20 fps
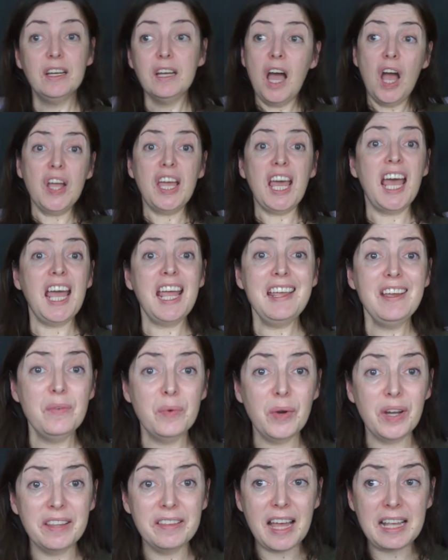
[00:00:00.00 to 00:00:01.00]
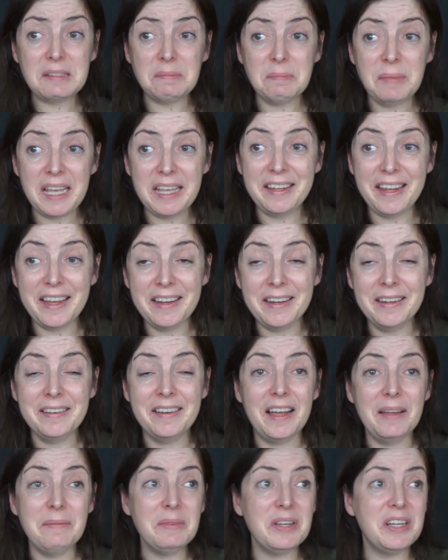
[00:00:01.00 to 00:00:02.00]
Okay, well that's me done.
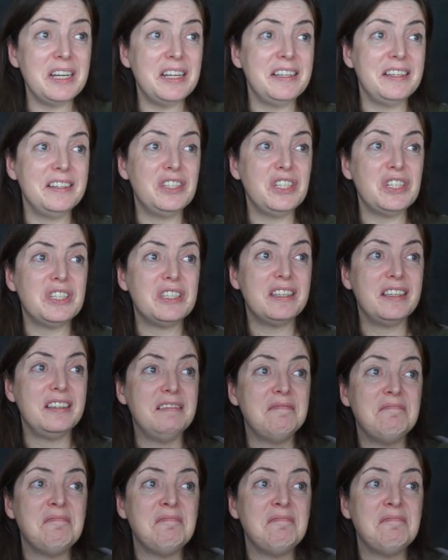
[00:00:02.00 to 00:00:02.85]
I'm gonna just